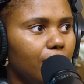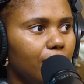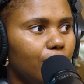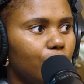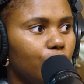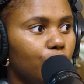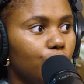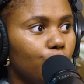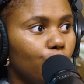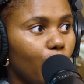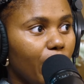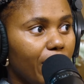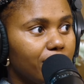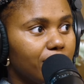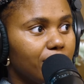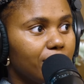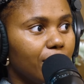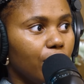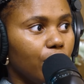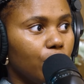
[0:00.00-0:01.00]
the
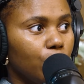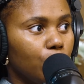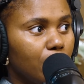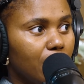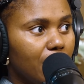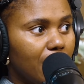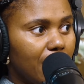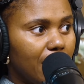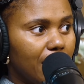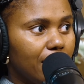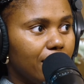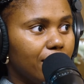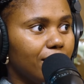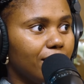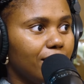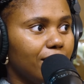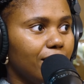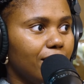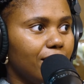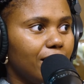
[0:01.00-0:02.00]
rest that you need.
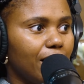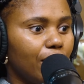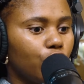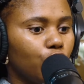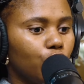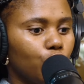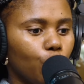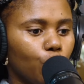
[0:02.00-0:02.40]
For sure. That you